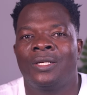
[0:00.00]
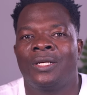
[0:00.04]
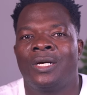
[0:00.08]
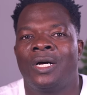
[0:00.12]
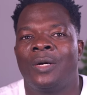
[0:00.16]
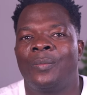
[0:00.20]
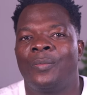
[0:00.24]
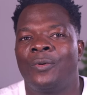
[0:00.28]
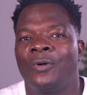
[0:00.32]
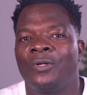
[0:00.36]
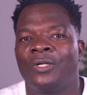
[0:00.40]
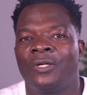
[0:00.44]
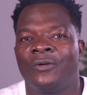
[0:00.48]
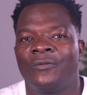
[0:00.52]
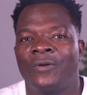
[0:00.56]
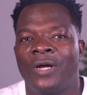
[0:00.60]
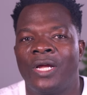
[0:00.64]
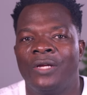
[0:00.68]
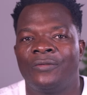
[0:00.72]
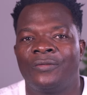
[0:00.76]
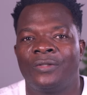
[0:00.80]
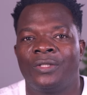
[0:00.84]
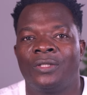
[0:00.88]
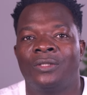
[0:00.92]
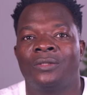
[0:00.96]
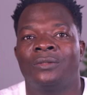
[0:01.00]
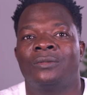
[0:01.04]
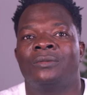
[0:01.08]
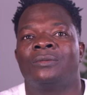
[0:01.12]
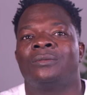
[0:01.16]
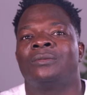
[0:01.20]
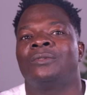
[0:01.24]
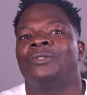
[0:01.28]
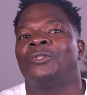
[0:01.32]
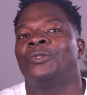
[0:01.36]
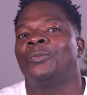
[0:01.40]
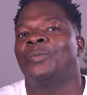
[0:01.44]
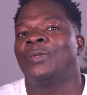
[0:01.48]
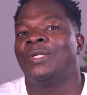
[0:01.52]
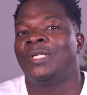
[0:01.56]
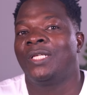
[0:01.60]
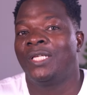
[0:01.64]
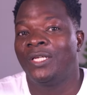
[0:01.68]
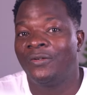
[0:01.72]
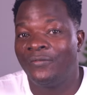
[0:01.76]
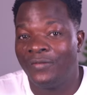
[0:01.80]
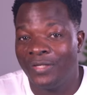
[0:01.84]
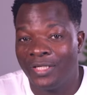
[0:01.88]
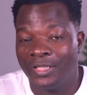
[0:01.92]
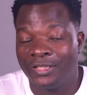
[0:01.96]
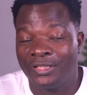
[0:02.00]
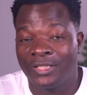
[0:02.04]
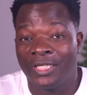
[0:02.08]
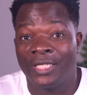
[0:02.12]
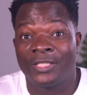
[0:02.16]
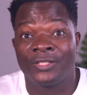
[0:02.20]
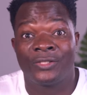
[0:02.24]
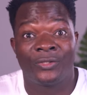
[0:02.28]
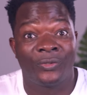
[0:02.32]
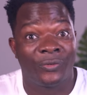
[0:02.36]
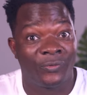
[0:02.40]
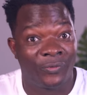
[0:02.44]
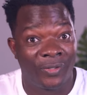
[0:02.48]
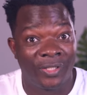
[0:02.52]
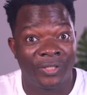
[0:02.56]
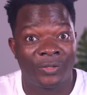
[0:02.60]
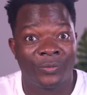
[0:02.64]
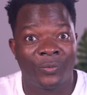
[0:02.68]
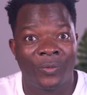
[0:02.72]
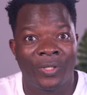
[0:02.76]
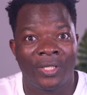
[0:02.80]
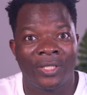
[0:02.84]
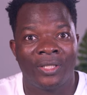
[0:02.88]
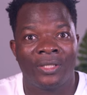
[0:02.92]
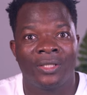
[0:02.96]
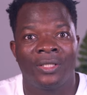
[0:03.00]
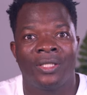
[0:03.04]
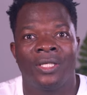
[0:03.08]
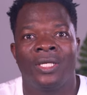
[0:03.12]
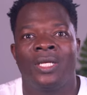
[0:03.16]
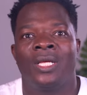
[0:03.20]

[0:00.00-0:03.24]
Upon arrival, you'll be given a chance to rent one,